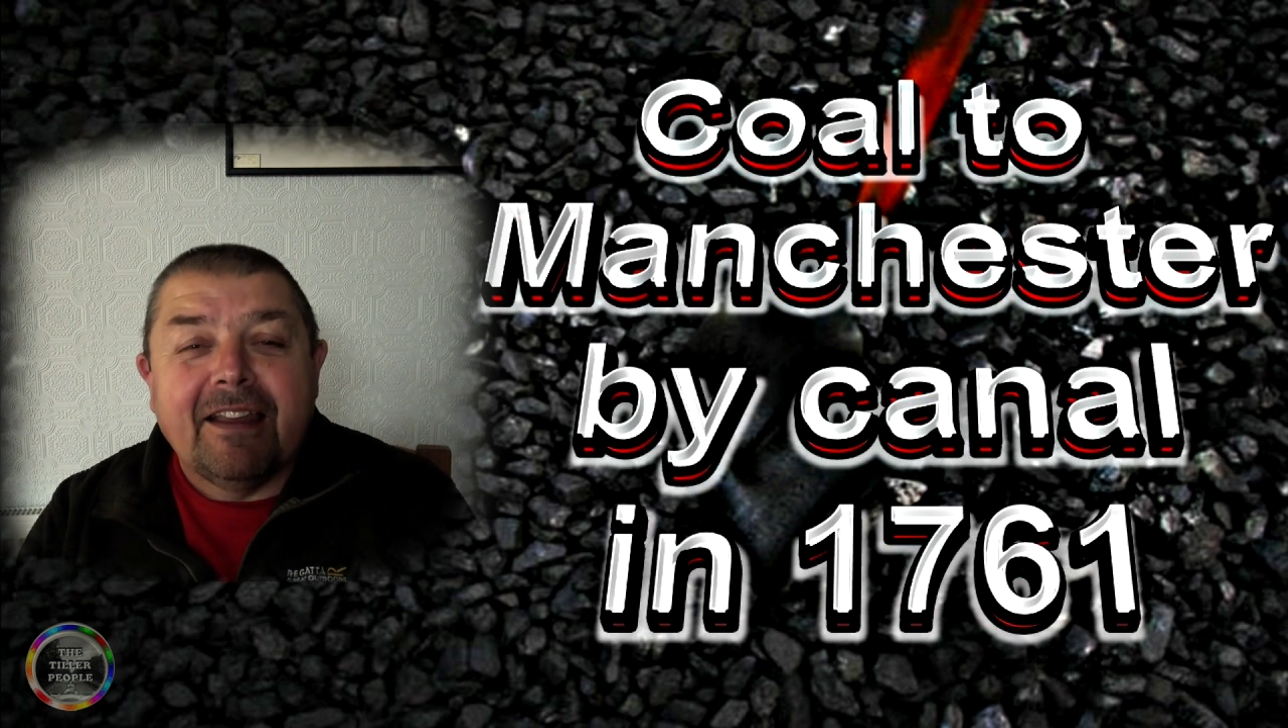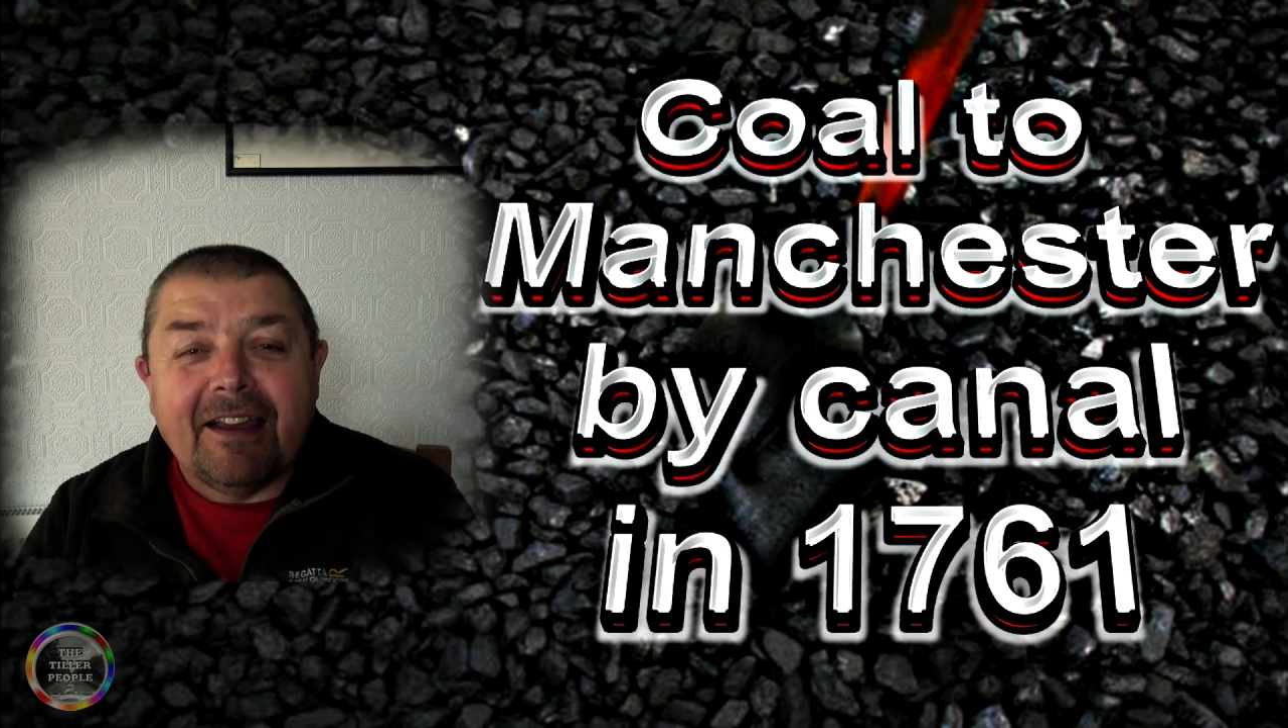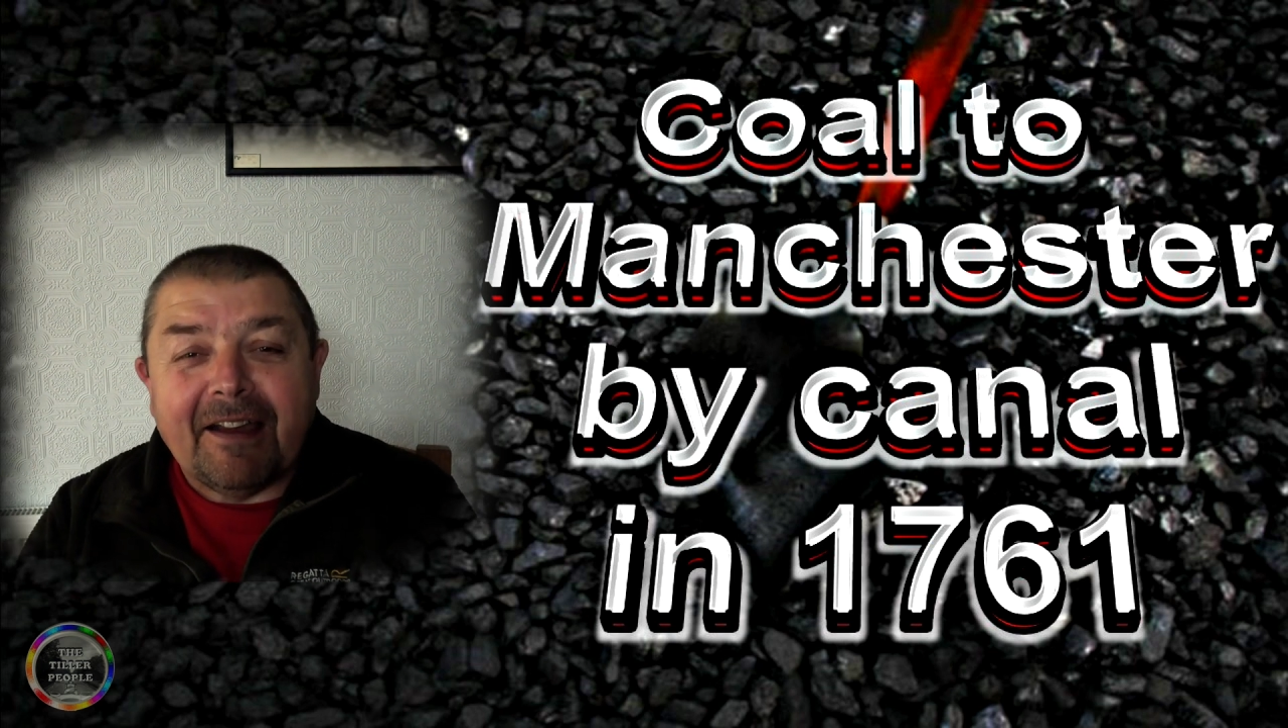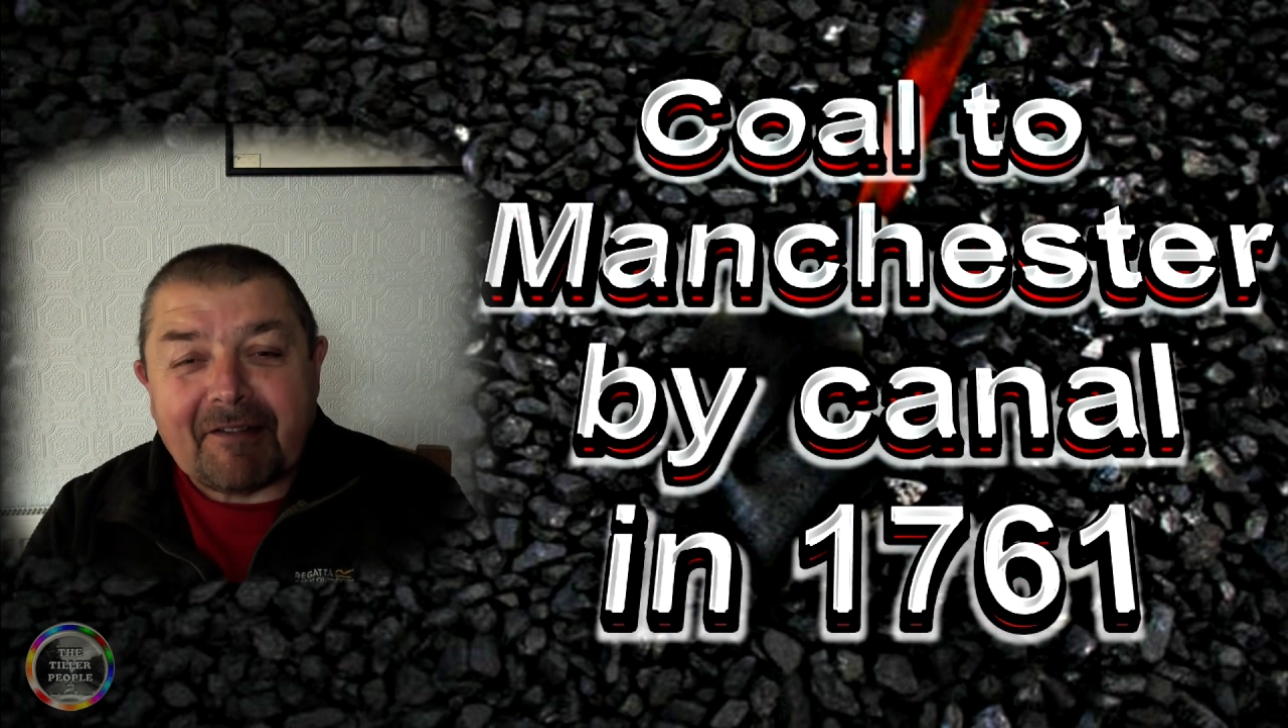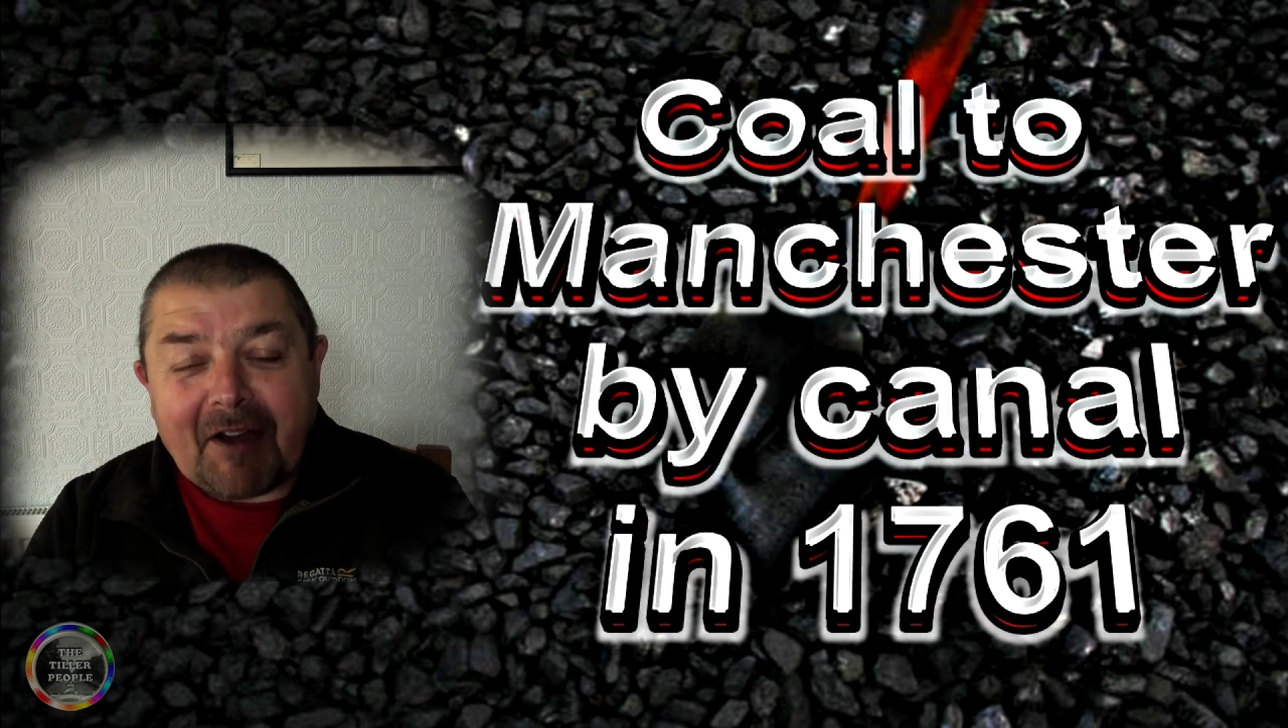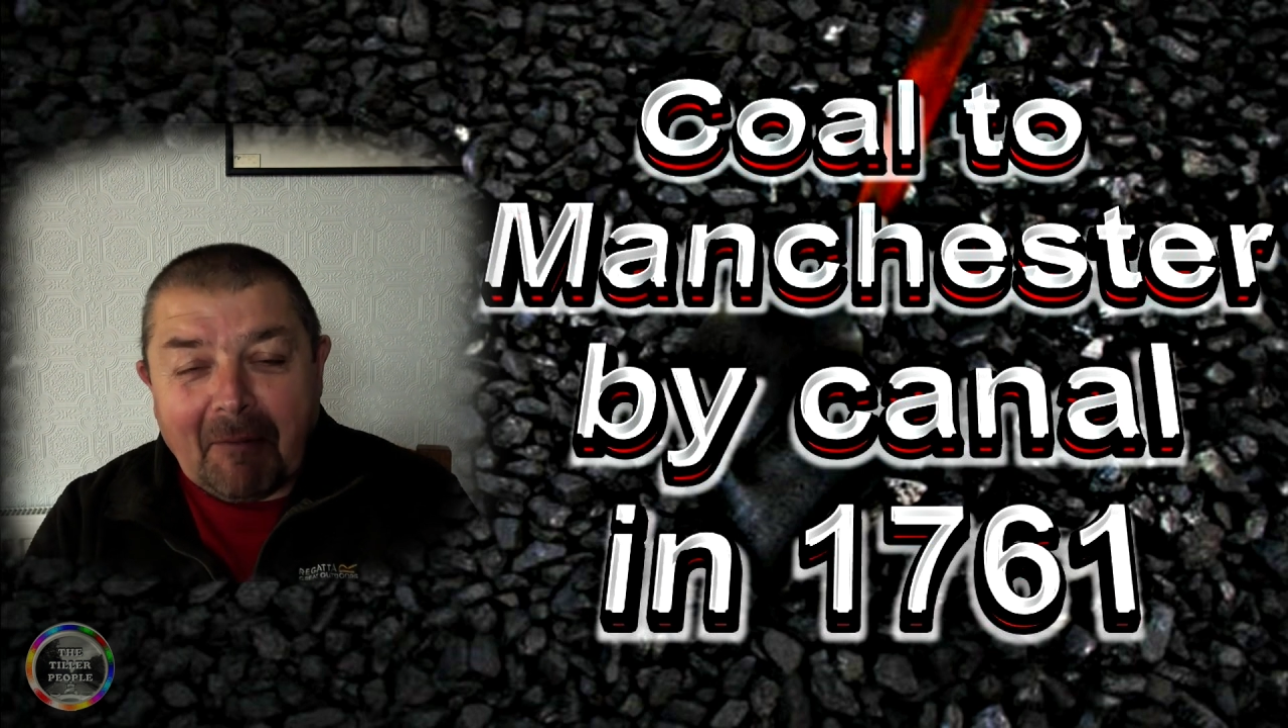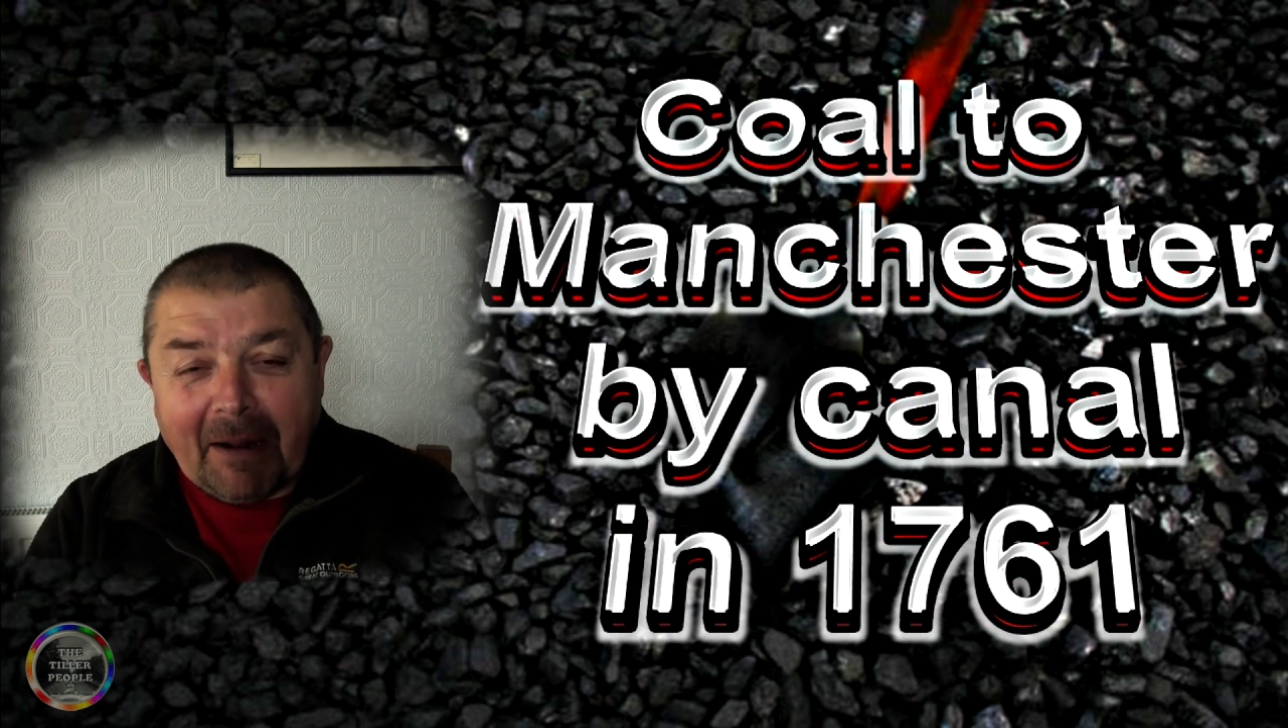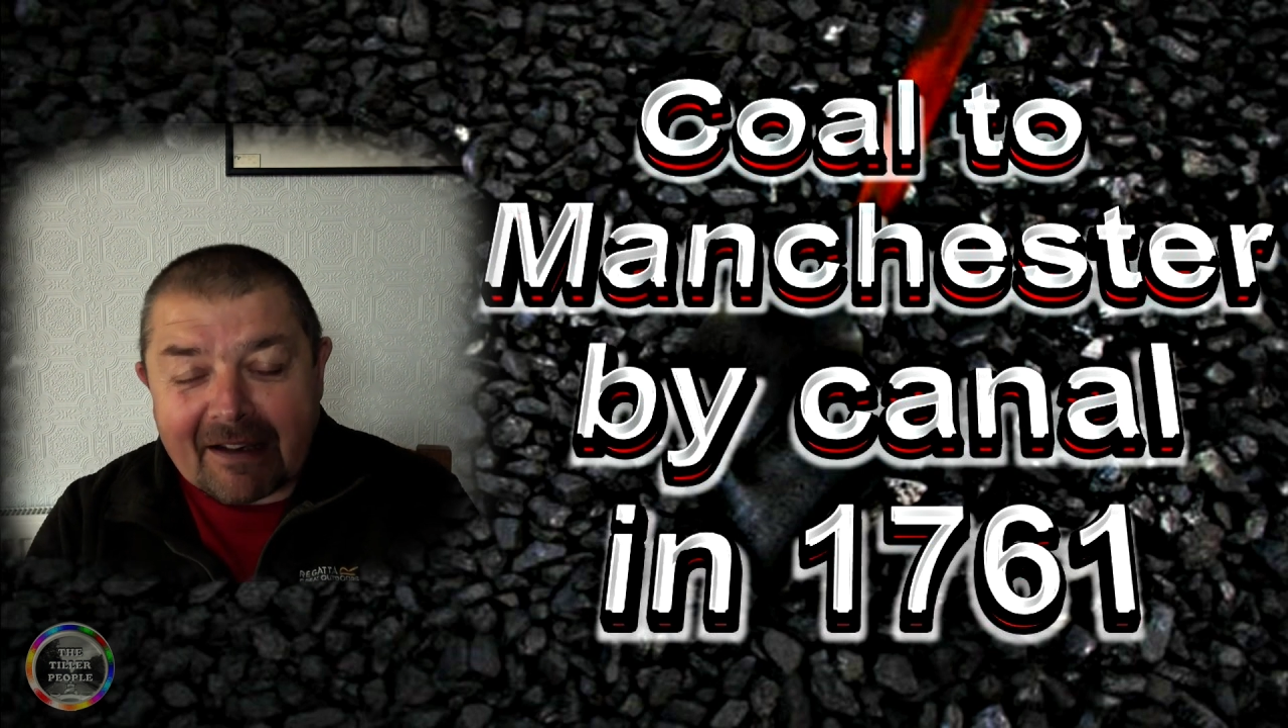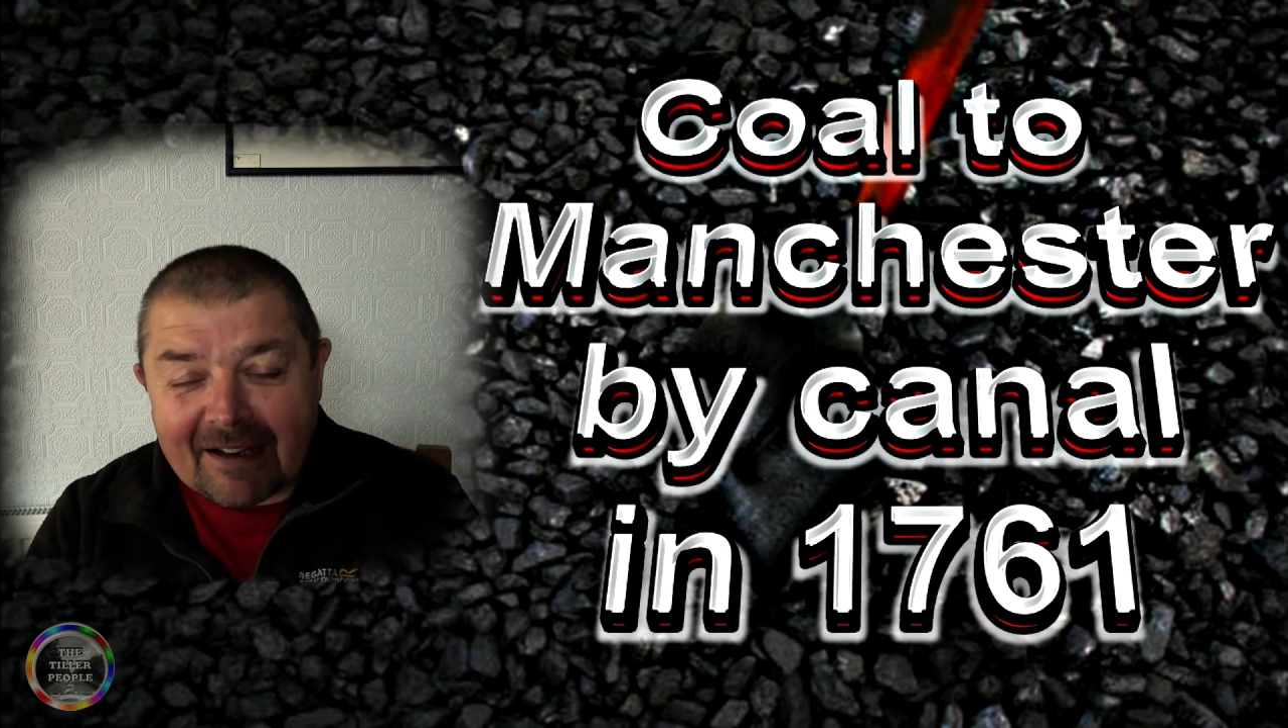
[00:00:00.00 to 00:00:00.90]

of comments